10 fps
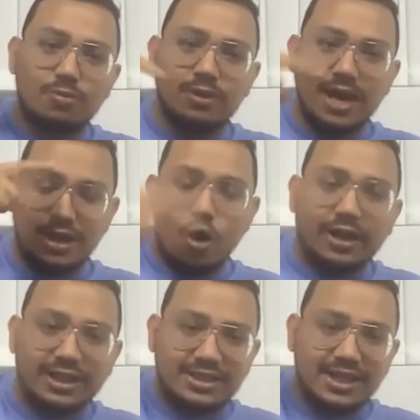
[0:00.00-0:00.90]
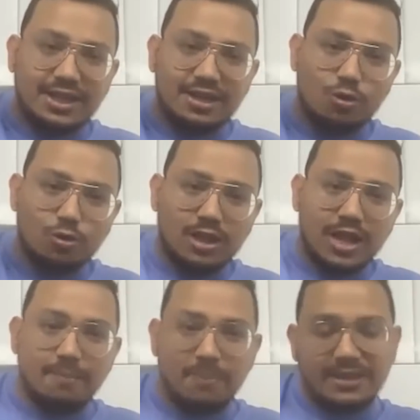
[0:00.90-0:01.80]
like hockey stick growth,
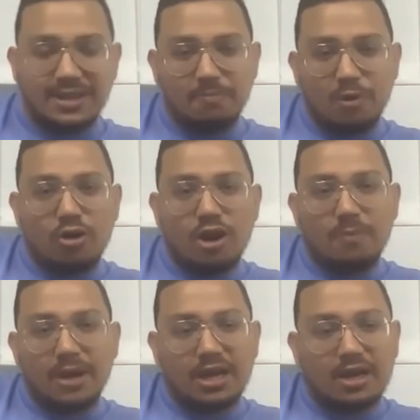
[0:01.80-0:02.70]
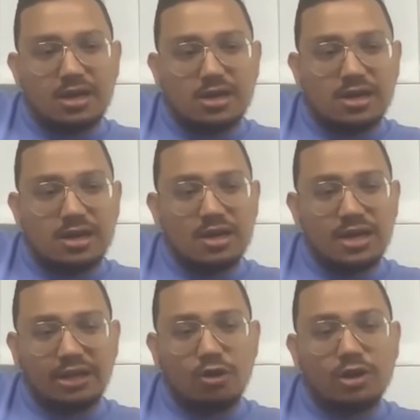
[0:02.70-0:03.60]
like picks up on a particular
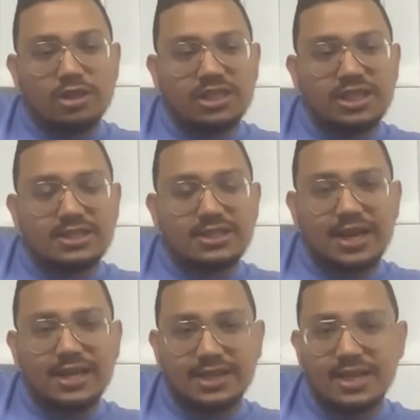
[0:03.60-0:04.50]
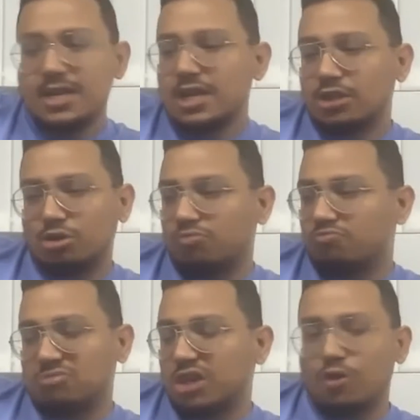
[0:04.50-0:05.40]
technology, it's crazy.
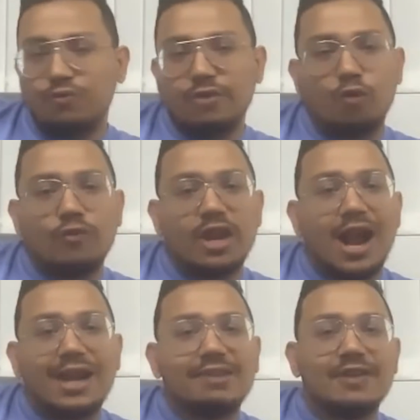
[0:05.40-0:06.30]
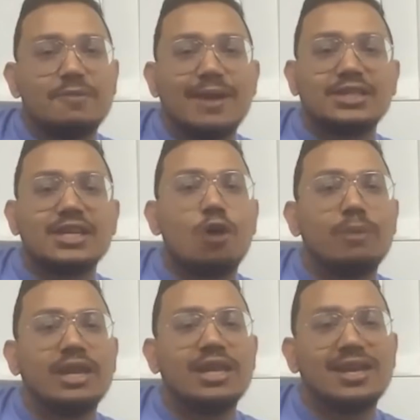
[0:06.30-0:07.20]
So, we can't even imagine how
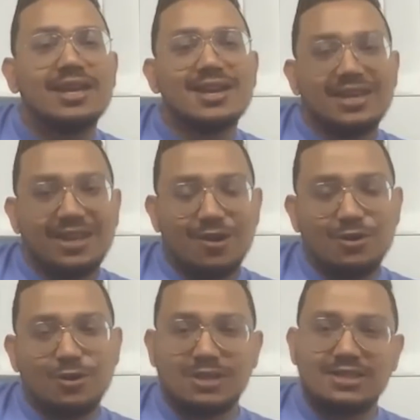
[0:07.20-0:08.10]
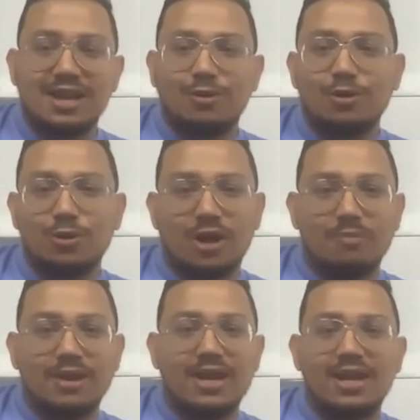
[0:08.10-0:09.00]
many, users are going to
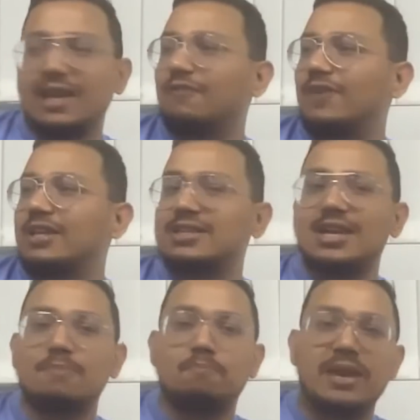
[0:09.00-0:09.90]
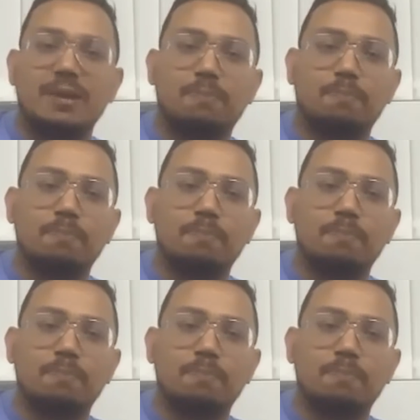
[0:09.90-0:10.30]
come here if, let's say, a big,